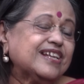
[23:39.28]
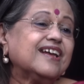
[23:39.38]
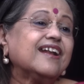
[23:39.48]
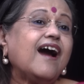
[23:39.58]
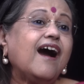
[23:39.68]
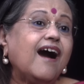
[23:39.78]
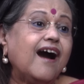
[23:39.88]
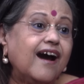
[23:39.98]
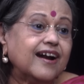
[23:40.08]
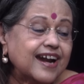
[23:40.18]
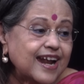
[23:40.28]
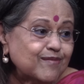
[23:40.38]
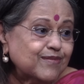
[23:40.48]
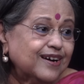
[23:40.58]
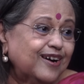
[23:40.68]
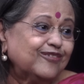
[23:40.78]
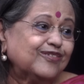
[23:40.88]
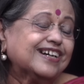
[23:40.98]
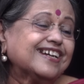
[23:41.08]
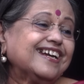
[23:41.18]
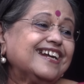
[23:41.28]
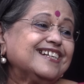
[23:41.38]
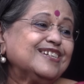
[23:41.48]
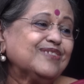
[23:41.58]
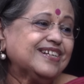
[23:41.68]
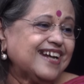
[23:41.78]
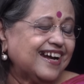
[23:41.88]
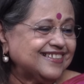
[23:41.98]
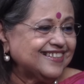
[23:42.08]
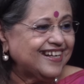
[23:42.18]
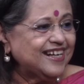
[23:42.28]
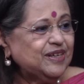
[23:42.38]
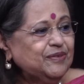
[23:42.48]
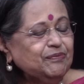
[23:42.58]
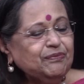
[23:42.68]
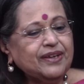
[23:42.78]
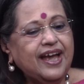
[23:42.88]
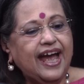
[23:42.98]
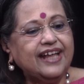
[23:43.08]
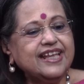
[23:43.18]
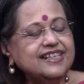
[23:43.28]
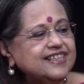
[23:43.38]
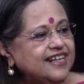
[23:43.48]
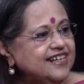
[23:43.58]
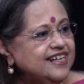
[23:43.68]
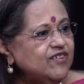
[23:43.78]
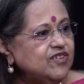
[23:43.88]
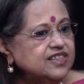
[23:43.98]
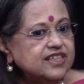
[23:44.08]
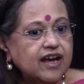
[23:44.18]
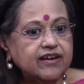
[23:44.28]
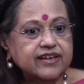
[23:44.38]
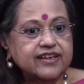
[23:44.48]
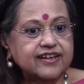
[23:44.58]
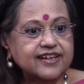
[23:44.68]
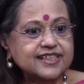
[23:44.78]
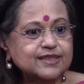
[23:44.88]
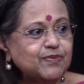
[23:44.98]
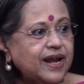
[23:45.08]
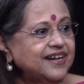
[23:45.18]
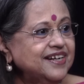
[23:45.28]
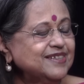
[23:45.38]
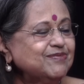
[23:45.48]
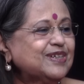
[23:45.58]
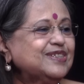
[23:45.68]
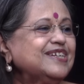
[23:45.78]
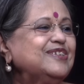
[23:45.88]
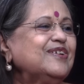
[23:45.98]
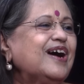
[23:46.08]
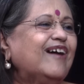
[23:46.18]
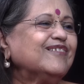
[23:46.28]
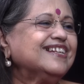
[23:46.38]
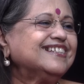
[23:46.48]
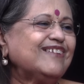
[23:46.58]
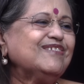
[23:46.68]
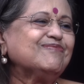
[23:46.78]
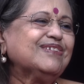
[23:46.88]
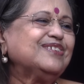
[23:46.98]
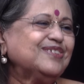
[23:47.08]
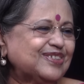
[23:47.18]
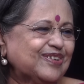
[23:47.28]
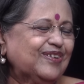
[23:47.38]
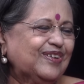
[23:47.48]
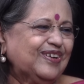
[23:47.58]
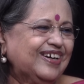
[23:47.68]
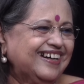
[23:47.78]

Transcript: doing that hard labor of working 18 20 hours a day and then suddenly everyone said, Are Kiran is pregnant because they know out of the seventh month you show.